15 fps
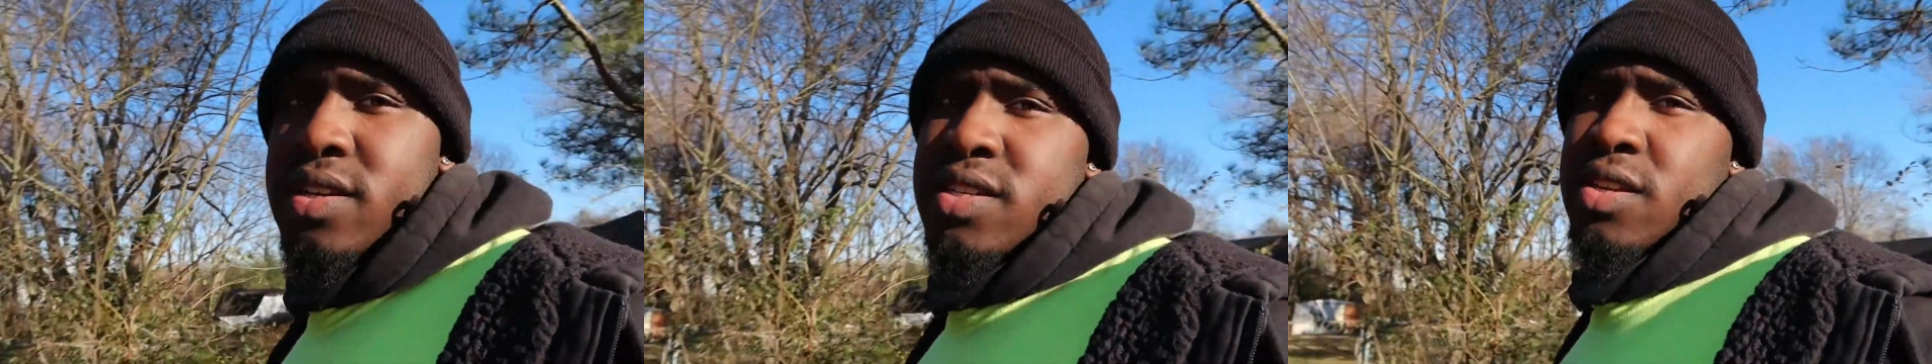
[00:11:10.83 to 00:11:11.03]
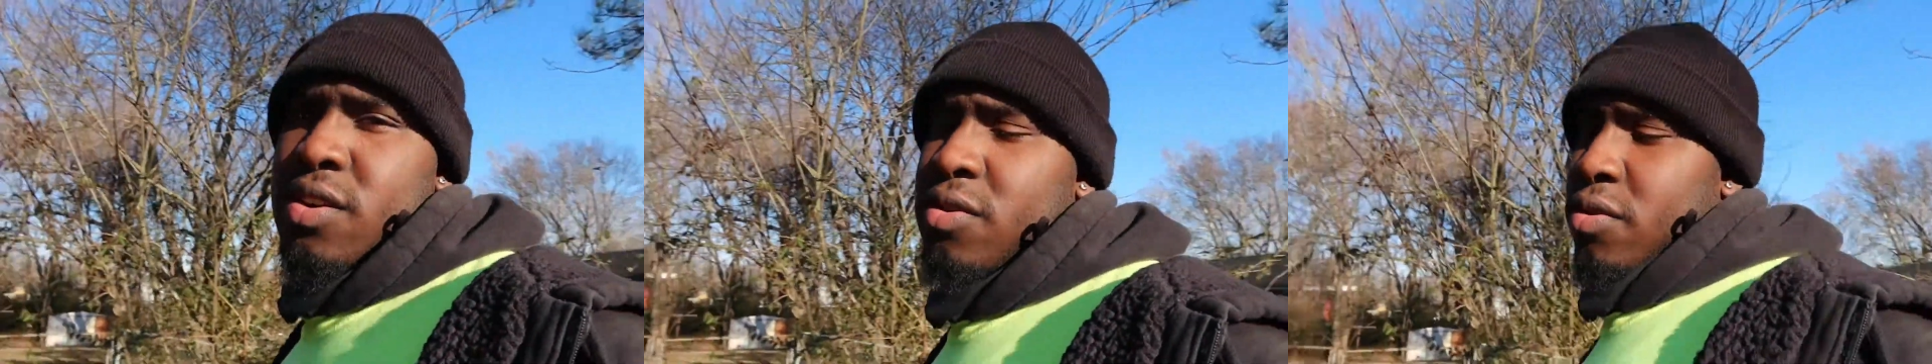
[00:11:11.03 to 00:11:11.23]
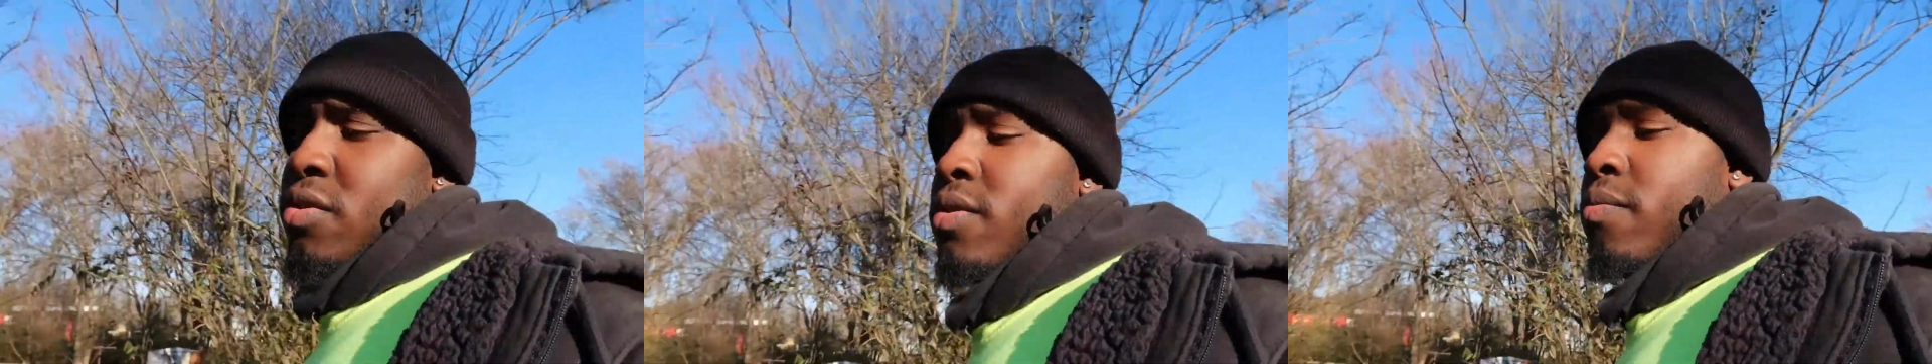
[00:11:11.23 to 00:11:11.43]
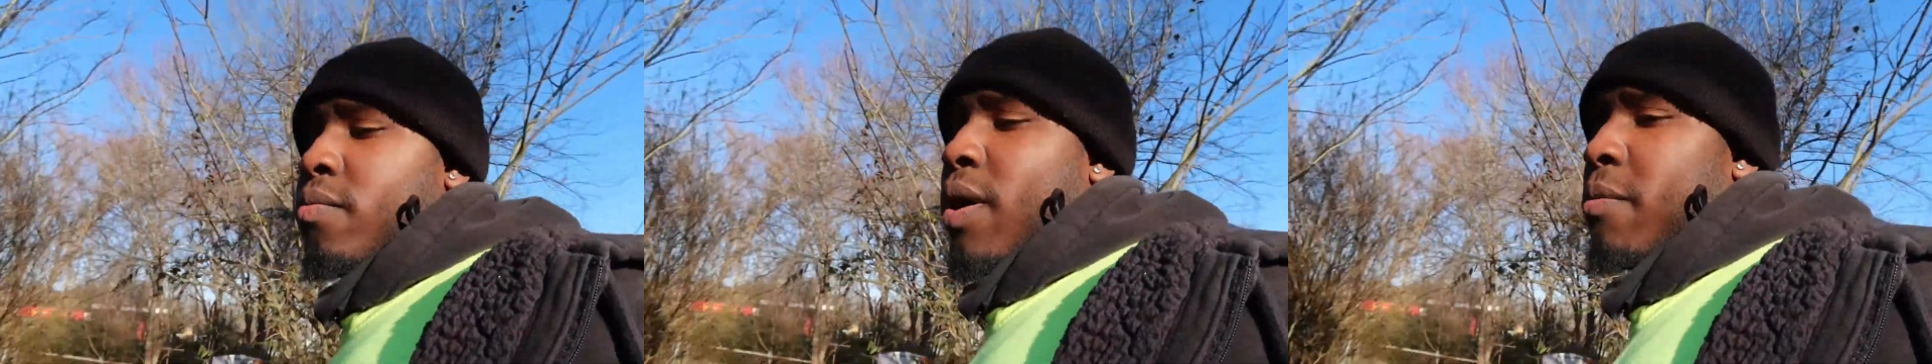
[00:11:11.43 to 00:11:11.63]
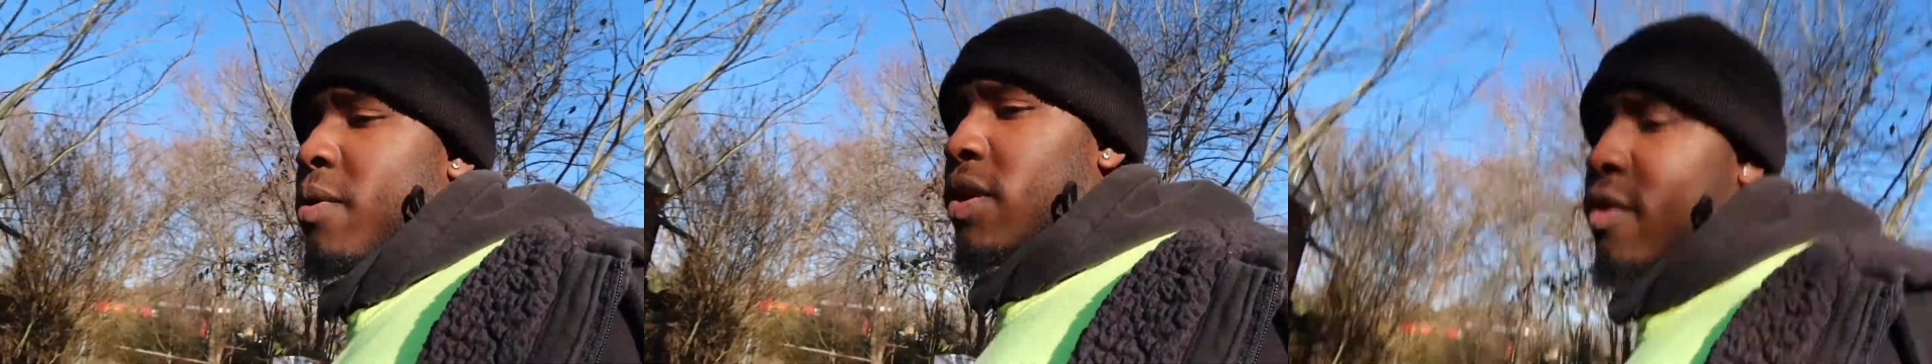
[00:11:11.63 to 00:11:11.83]
so
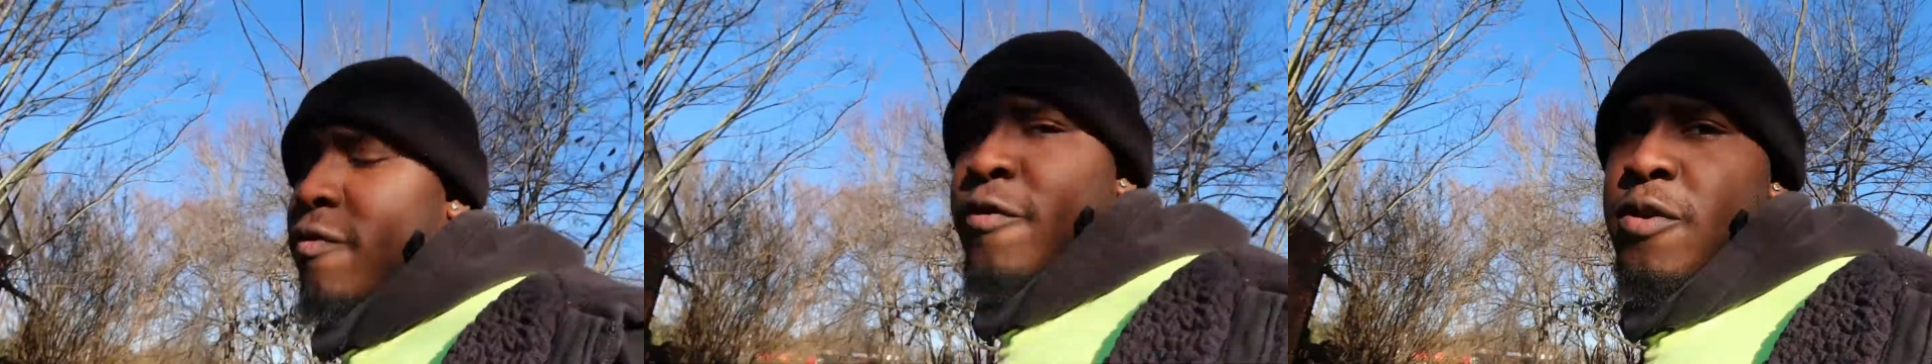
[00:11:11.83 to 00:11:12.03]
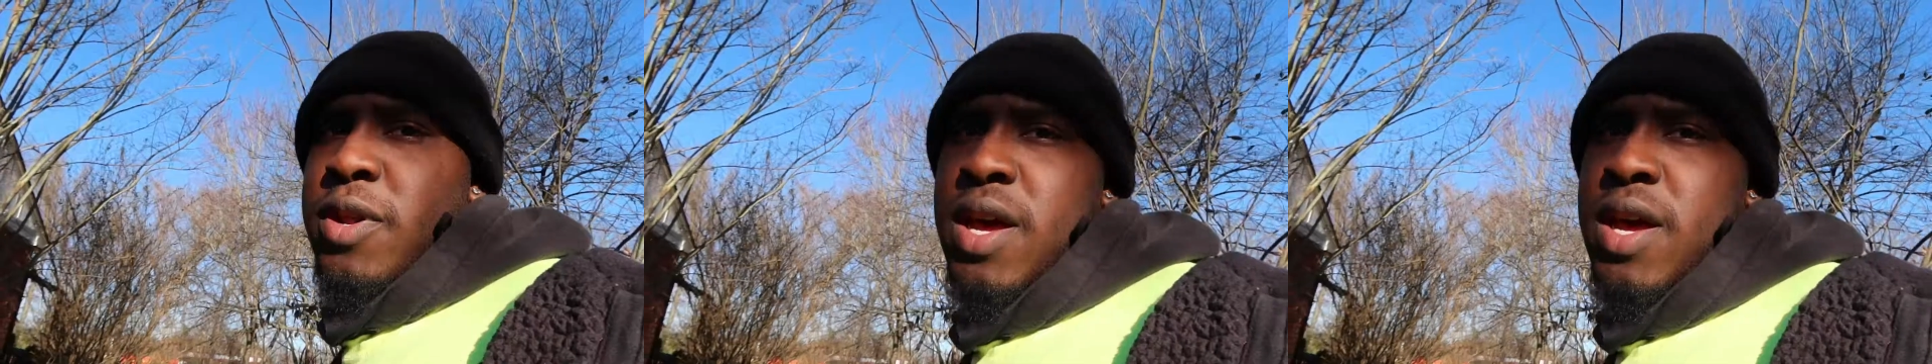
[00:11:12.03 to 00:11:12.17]
probably in a few